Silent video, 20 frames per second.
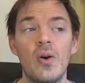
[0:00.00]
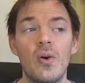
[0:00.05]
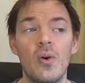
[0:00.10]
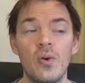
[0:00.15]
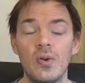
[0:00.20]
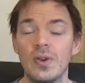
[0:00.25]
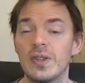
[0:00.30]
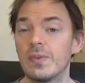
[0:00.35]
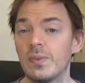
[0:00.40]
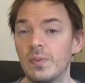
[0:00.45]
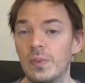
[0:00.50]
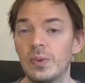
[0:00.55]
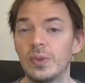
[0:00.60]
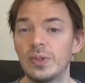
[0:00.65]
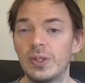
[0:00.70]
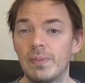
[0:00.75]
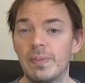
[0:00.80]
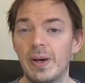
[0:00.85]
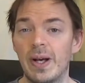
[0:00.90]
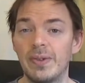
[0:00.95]
or it's
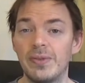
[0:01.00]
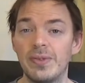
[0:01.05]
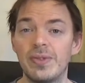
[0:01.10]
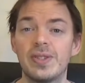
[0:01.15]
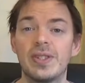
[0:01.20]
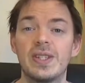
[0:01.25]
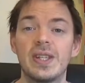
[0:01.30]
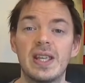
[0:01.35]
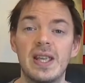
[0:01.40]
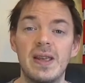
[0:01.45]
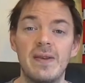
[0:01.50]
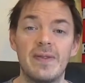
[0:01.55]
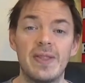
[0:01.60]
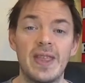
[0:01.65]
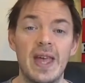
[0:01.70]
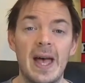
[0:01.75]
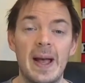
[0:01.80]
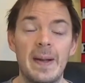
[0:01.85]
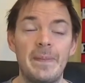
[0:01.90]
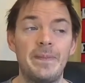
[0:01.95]
Water Pulse to give
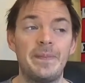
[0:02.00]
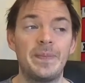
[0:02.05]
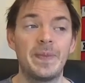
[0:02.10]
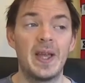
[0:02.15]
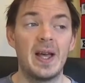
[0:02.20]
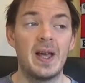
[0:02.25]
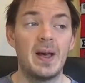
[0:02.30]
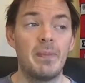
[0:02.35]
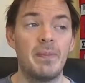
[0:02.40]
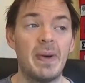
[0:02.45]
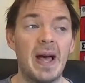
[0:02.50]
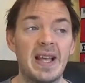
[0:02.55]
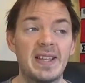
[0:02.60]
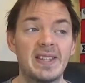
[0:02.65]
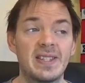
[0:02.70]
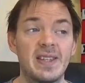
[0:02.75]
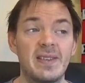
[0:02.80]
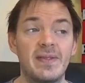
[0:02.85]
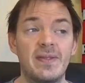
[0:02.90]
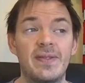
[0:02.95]
that
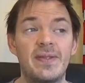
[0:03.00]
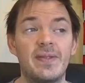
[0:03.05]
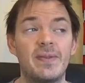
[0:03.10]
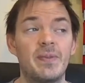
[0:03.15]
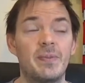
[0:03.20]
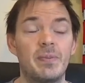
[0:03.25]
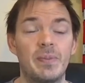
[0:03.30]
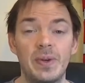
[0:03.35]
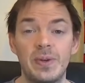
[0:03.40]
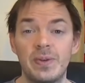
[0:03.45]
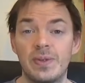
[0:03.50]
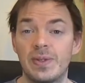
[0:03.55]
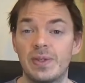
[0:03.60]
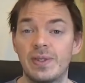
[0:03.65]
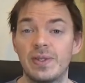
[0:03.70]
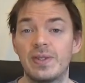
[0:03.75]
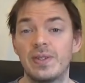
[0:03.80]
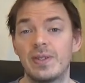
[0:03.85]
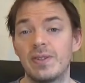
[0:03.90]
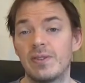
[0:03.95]
passive
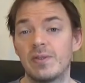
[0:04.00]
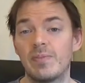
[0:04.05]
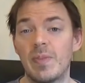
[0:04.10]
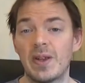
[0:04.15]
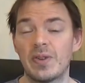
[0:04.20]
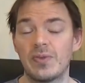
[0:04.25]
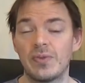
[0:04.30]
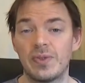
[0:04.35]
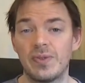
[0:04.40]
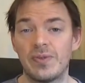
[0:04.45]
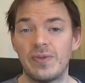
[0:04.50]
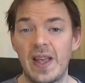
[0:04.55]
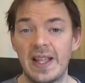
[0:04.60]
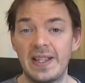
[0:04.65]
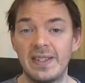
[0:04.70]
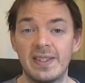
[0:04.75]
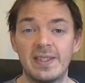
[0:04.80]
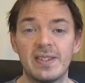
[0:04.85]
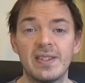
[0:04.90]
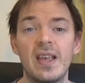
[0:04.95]
boost to special
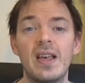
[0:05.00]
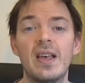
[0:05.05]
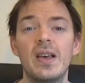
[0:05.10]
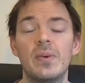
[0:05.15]
defense,